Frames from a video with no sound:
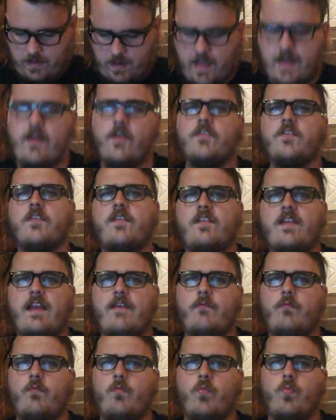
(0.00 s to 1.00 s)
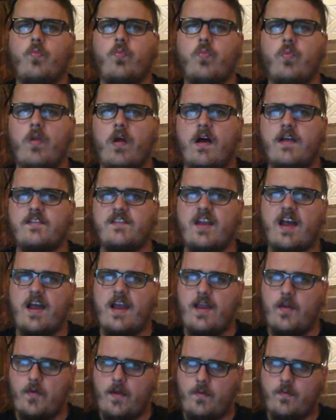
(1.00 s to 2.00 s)
And it also doesn't have Lost
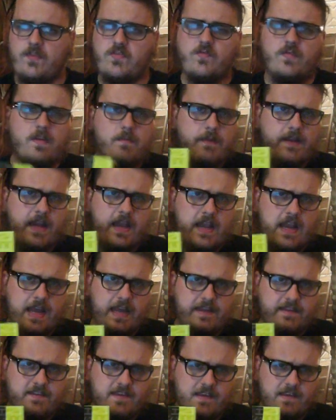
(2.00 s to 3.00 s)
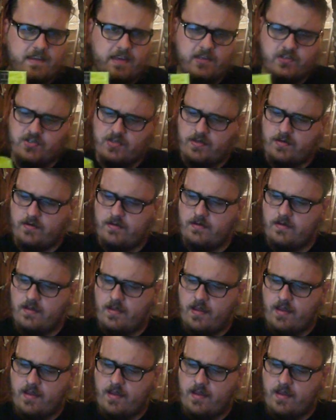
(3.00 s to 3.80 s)
Highway, which would have been a nice addition